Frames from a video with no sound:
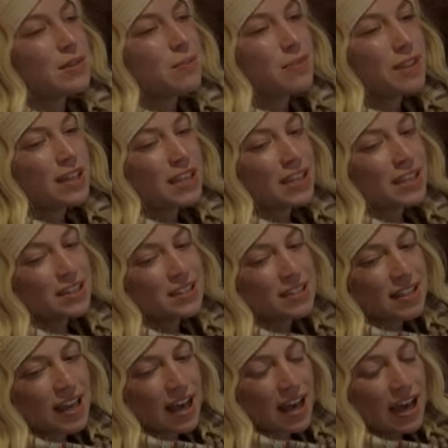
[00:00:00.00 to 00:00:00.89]
some
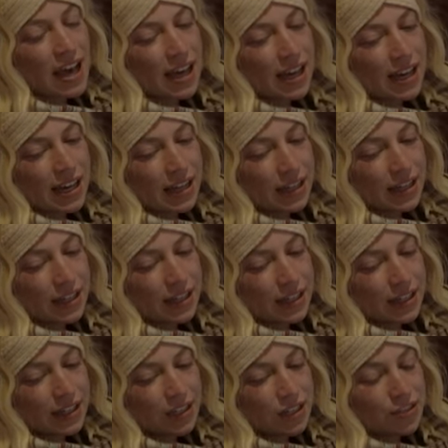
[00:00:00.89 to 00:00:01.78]
things that
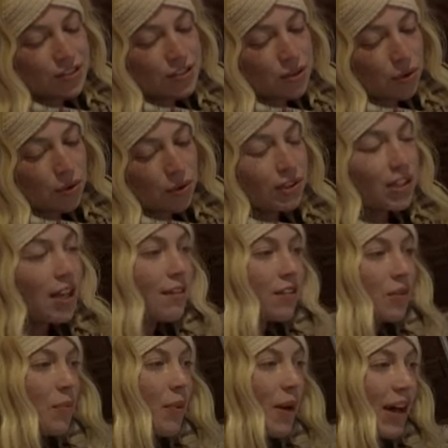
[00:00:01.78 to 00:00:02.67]
I don't
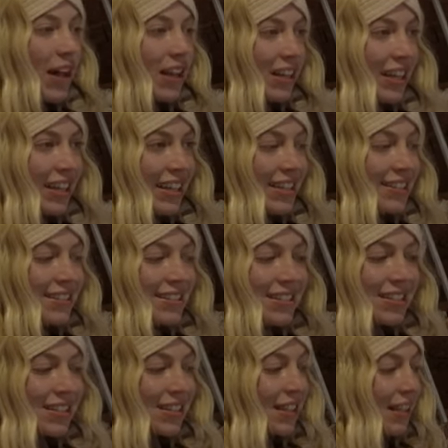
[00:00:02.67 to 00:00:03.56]
love about
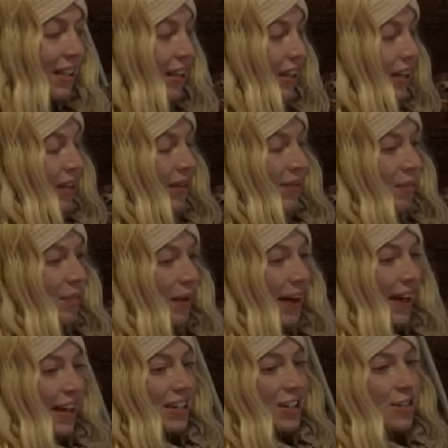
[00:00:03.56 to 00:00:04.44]
it,
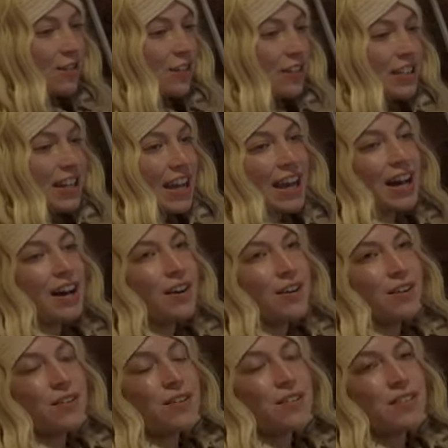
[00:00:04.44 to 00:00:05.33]
but for
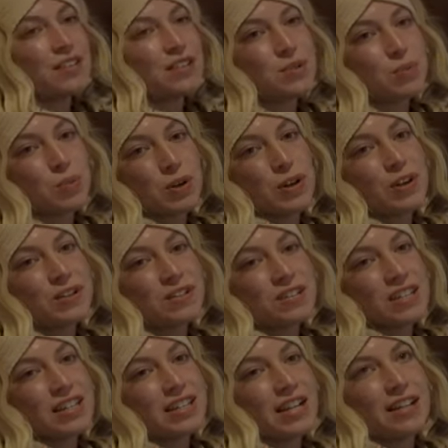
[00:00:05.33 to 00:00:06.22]
now, this
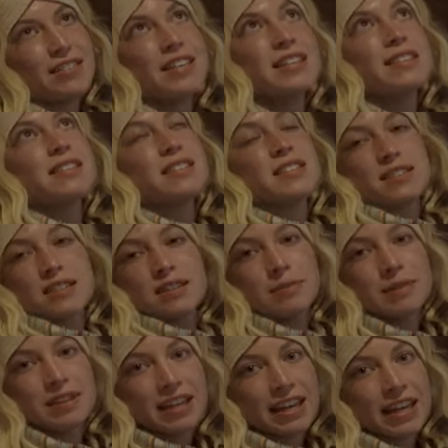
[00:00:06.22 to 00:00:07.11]
works, and I think this is
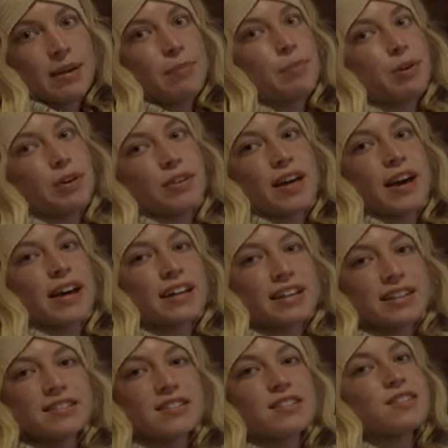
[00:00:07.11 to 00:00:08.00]
gonna be the camper that
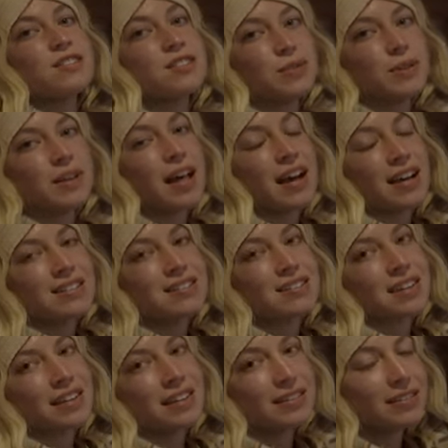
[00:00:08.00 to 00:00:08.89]
gets us to
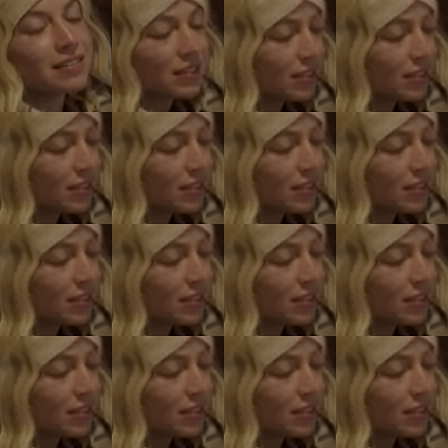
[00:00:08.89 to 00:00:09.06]
Alaska.